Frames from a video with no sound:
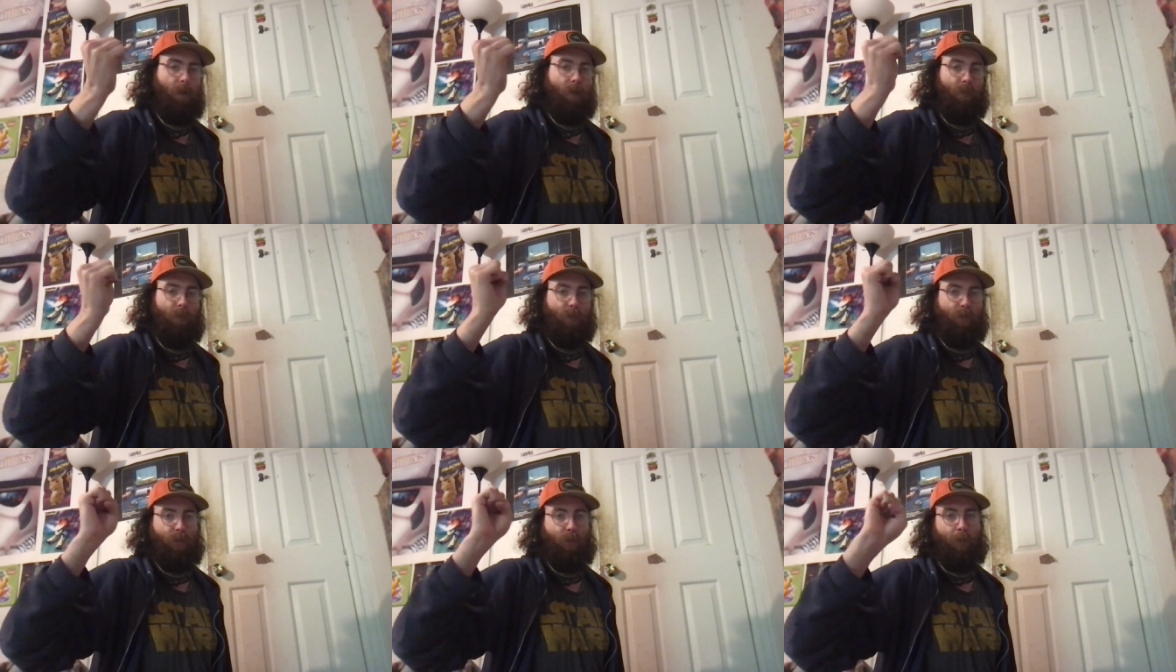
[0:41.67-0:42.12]

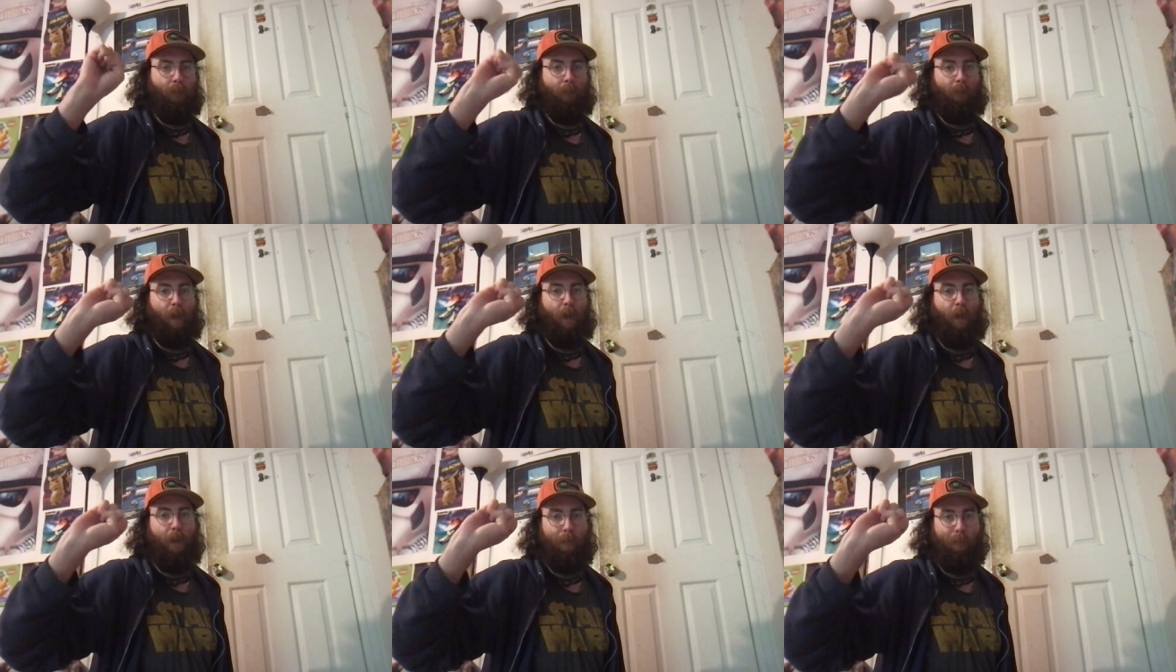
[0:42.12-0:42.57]
some
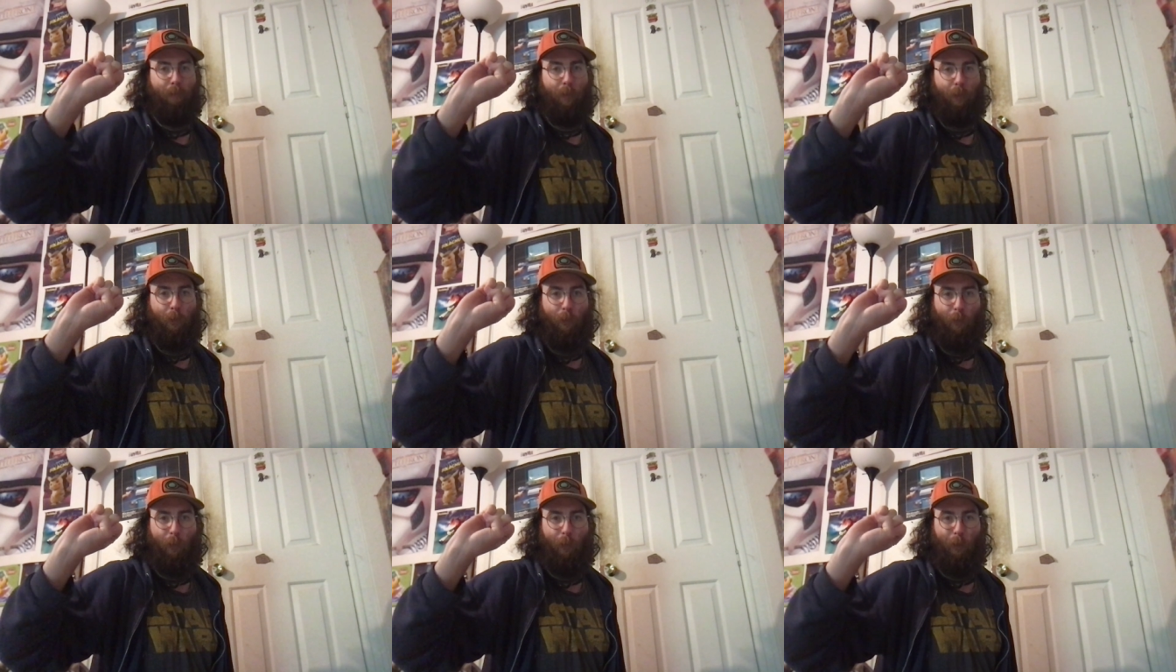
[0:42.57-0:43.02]

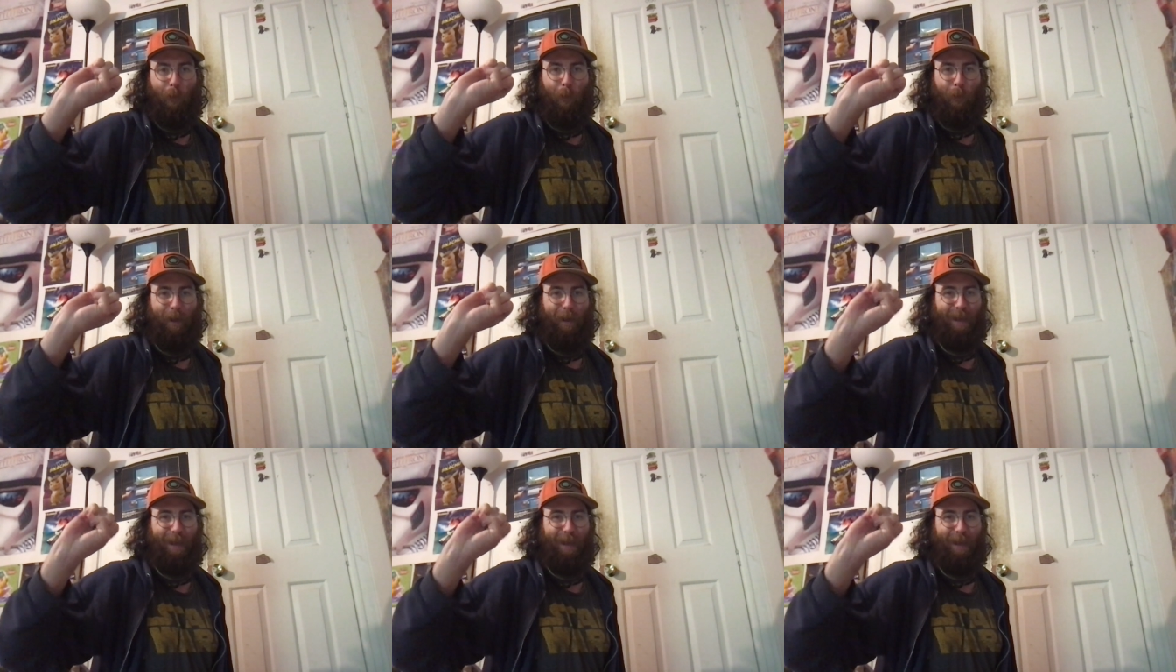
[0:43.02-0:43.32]
paintball